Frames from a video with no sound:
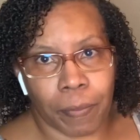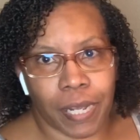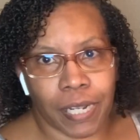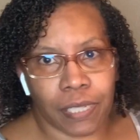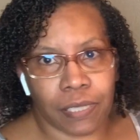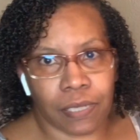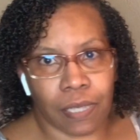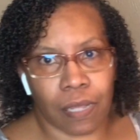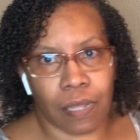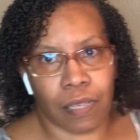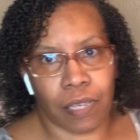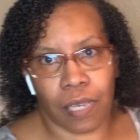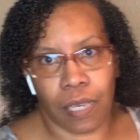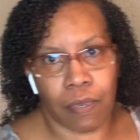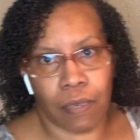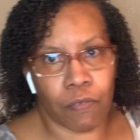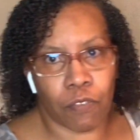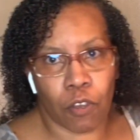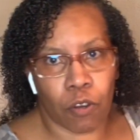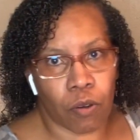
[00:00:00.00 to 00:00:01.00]
selling
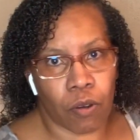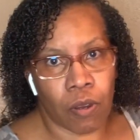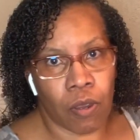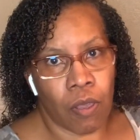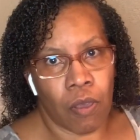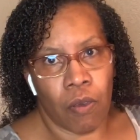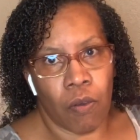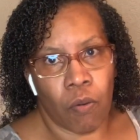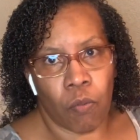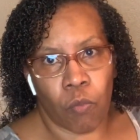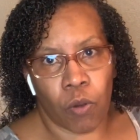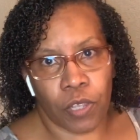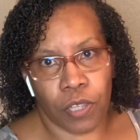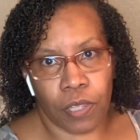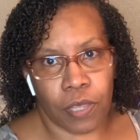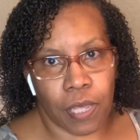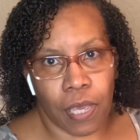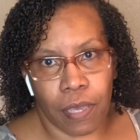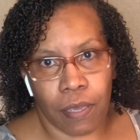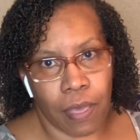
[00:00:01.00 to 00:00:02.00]
either one that
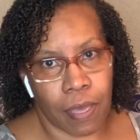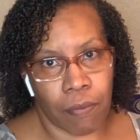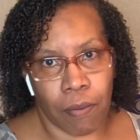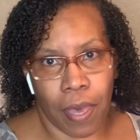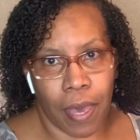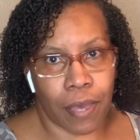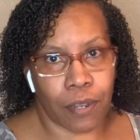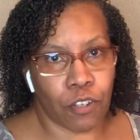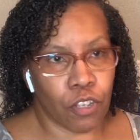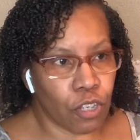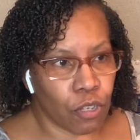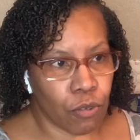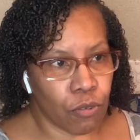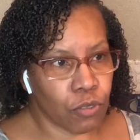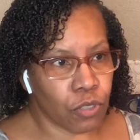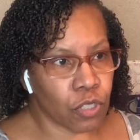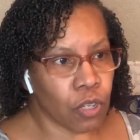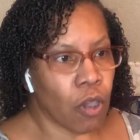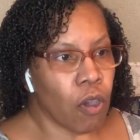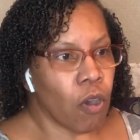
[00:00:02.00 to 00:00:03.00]
they have
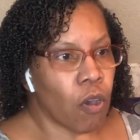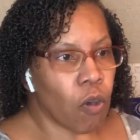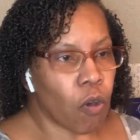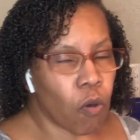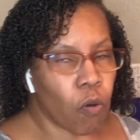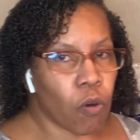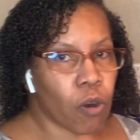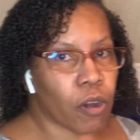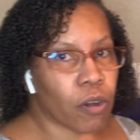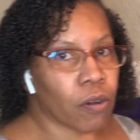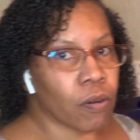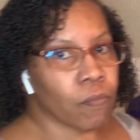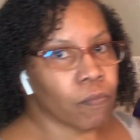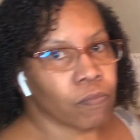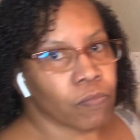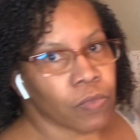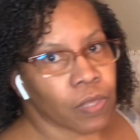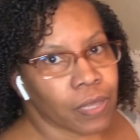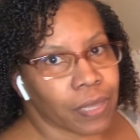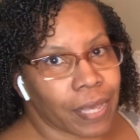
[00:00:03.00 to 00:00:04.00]
used or
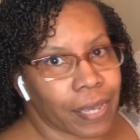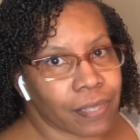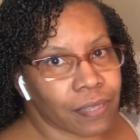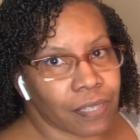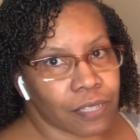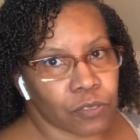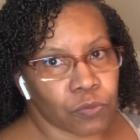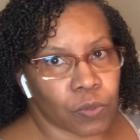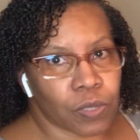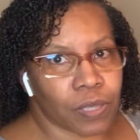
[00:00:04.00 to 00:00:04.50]
like this one.